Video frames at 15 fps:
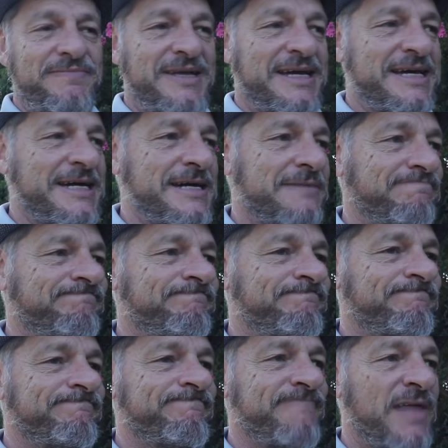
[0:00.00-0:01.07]

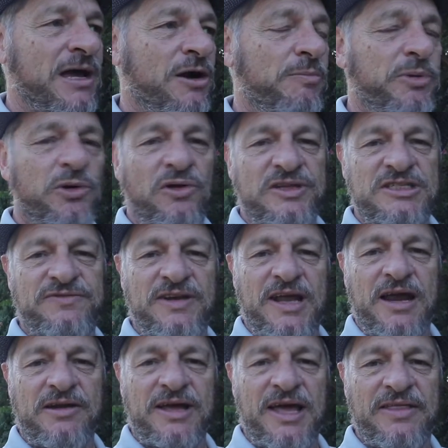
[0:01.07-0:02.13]
I'll put all this
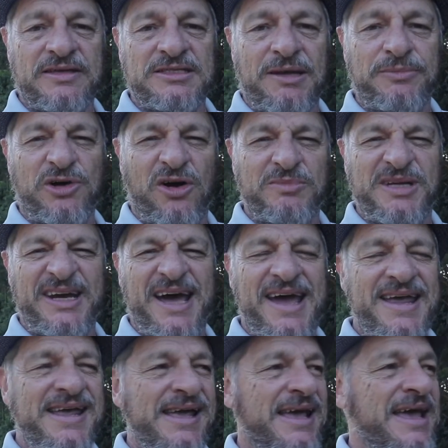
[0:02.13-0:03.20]
video together sometime
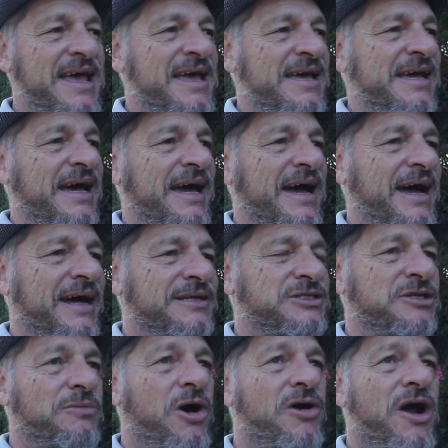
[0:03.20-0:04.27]
today.
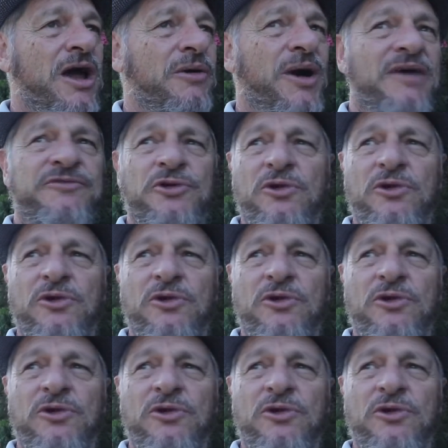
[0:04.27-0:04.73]
Tomorrow, after all